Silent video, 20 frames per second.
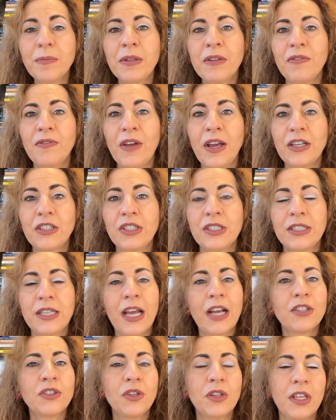infections
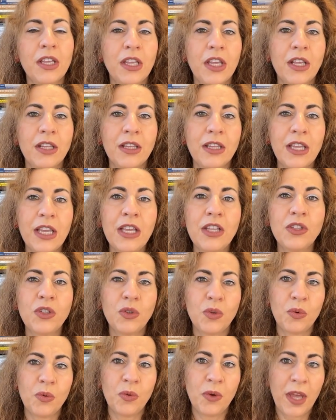actually can lead
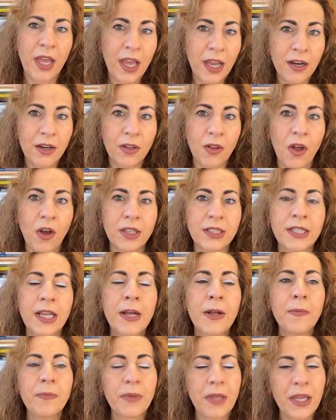to hair loss.
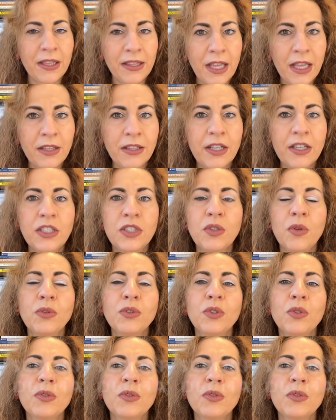And then there's also